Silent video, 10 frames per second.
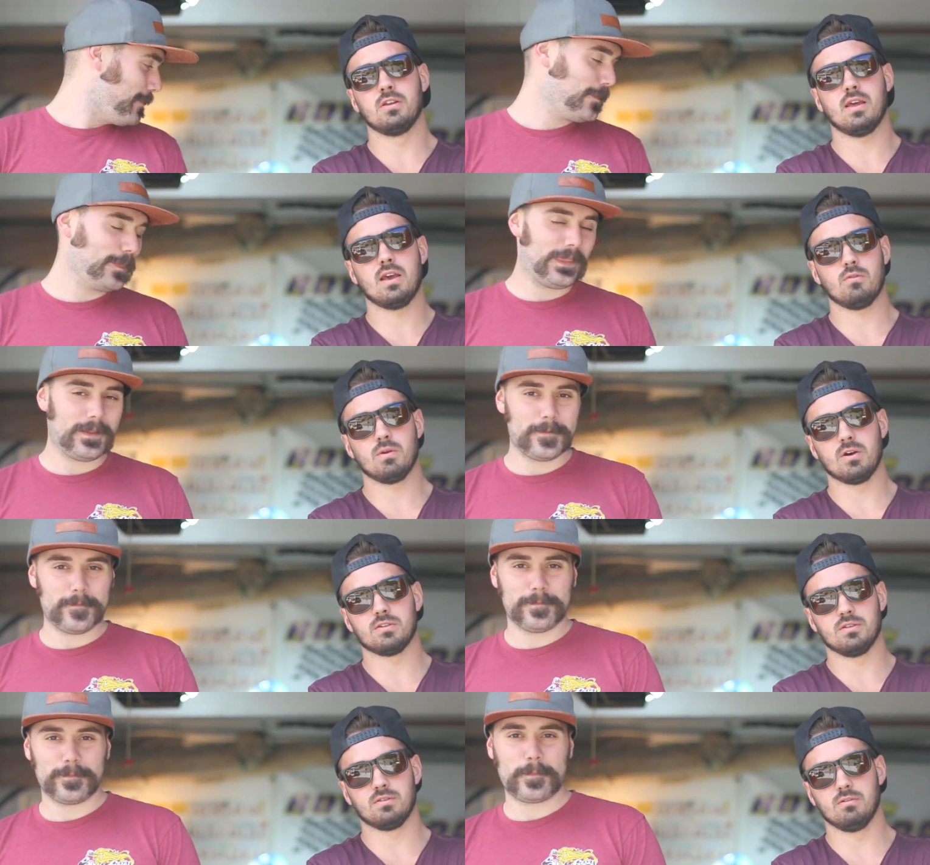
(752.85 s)
Speaker 1: to that, we
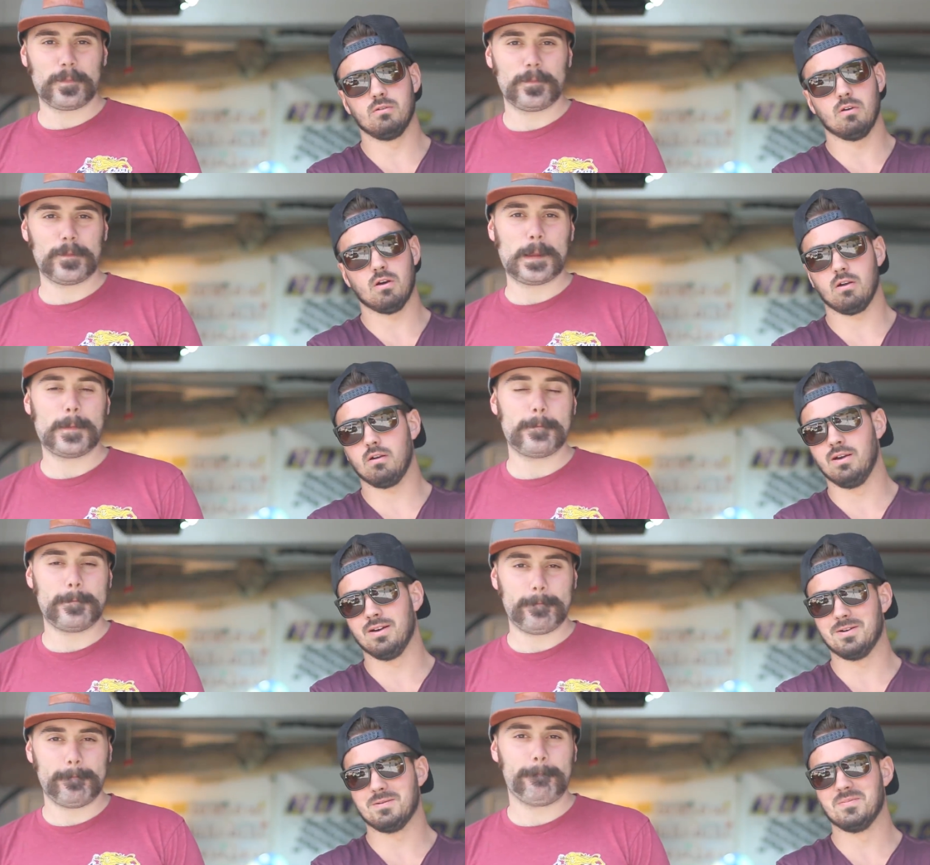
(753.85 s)
melted through our.
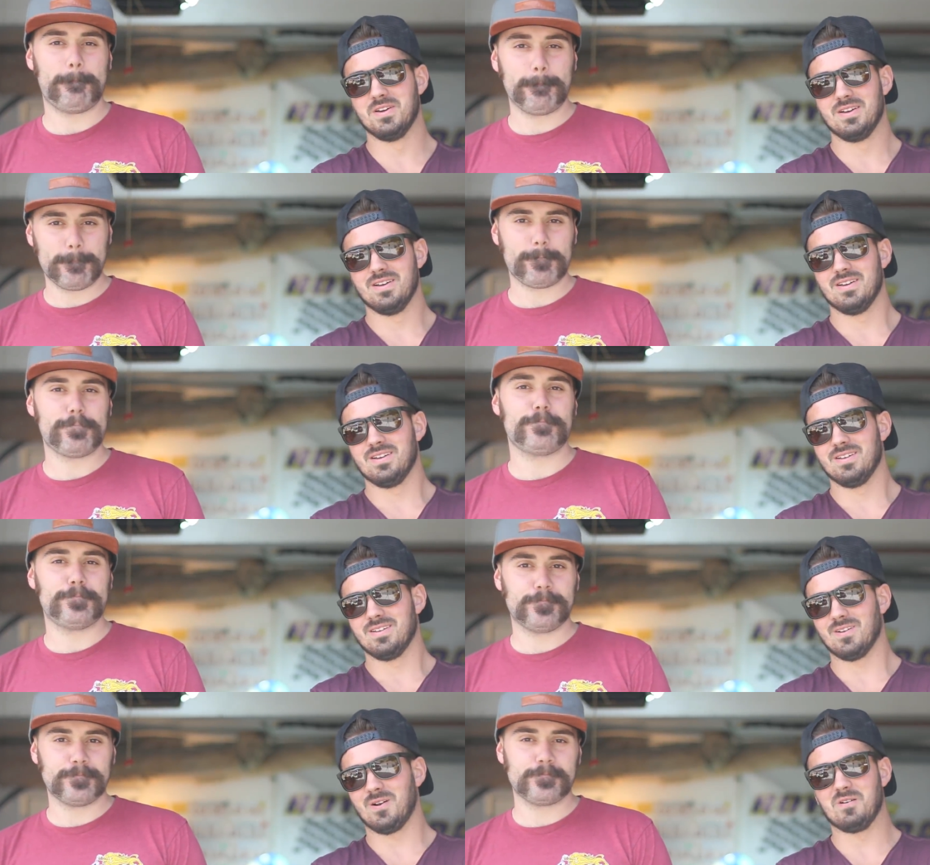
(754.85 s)
Um,
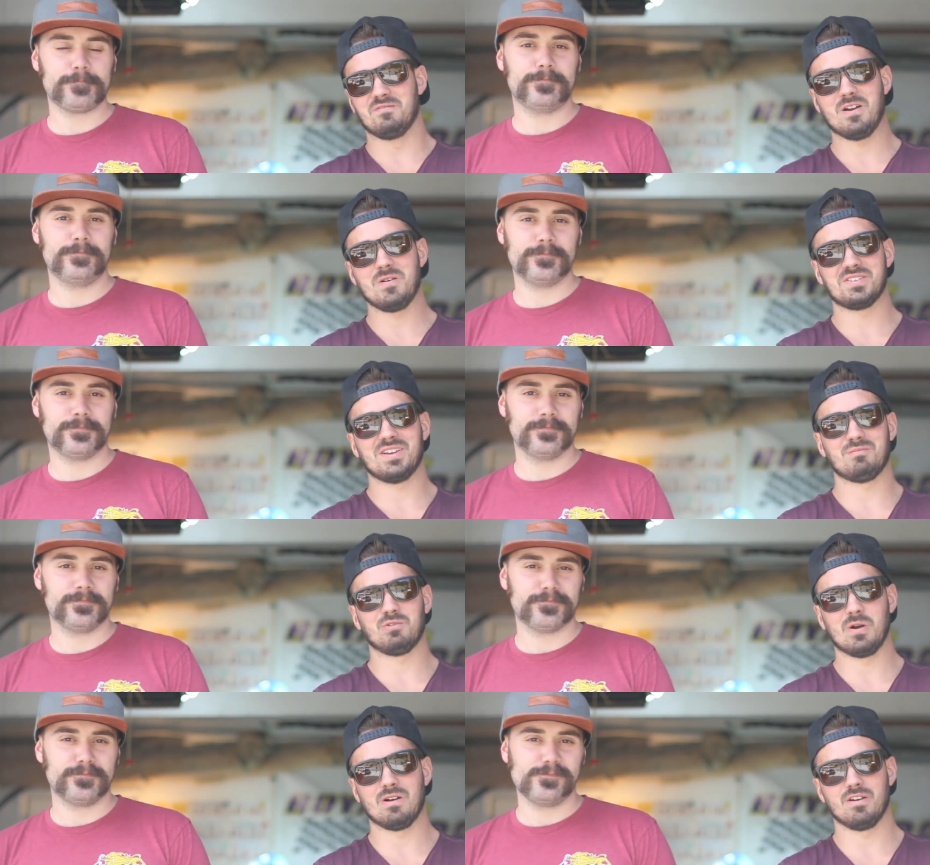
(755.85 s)
are very
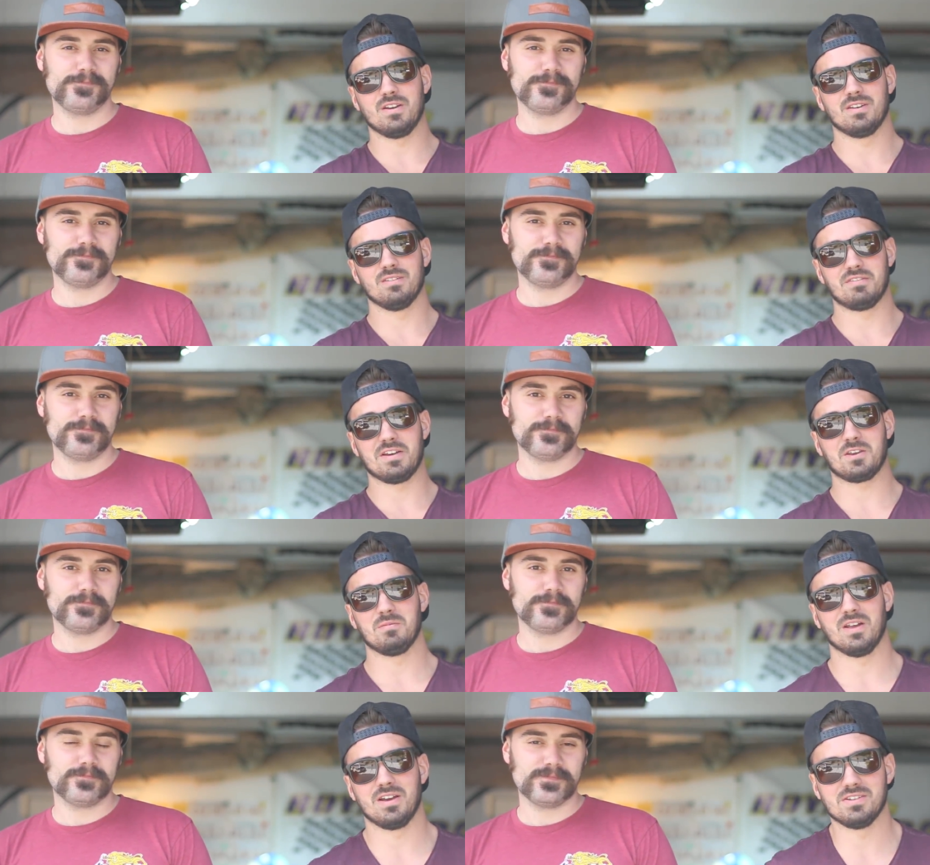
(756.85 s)
temporary
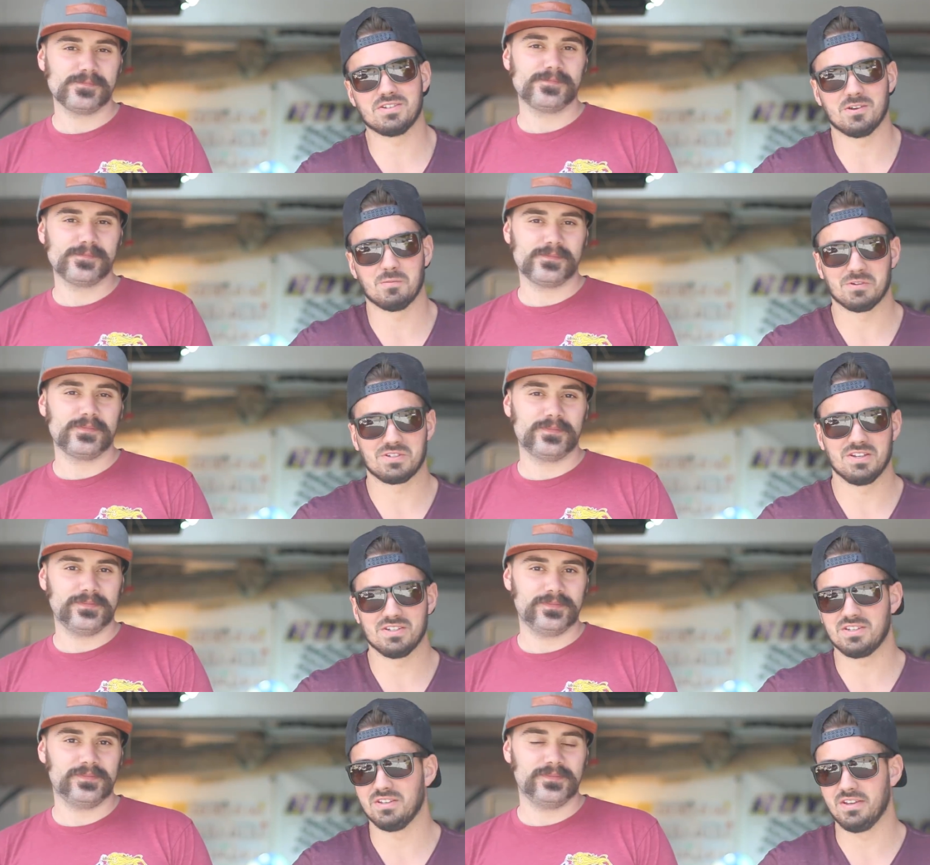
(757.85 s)
vacuum lines almost
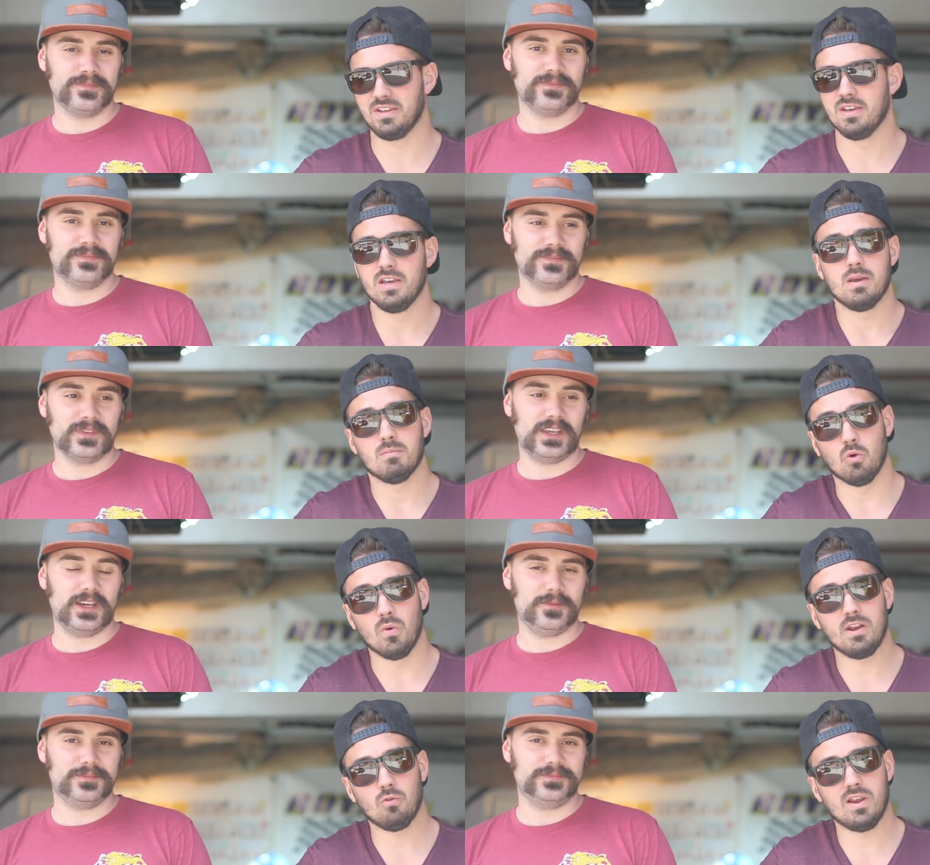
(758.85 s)
instantly. But
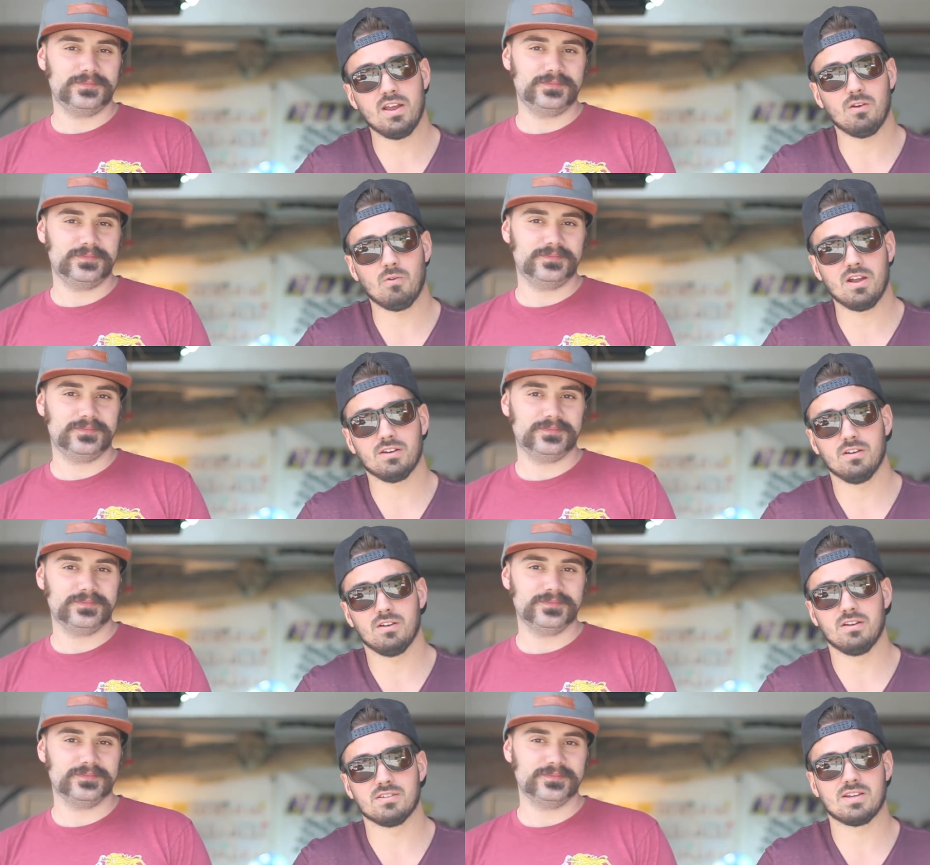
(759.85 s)
when it ran, it ran
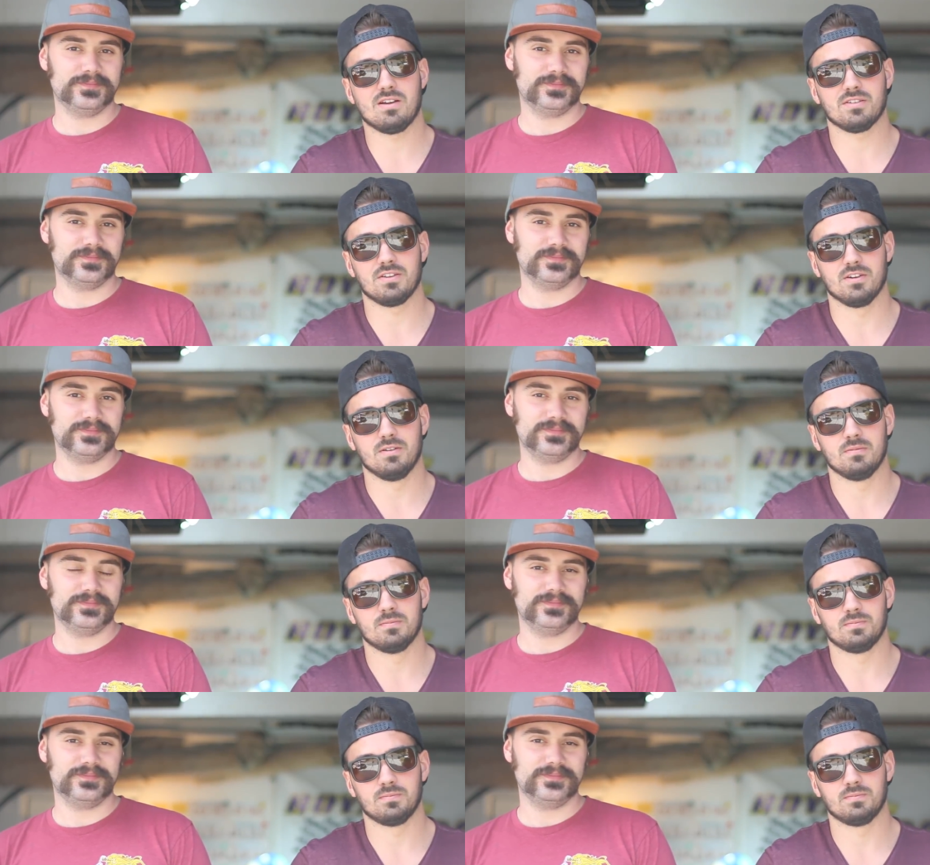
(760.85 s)
good and it sounded good.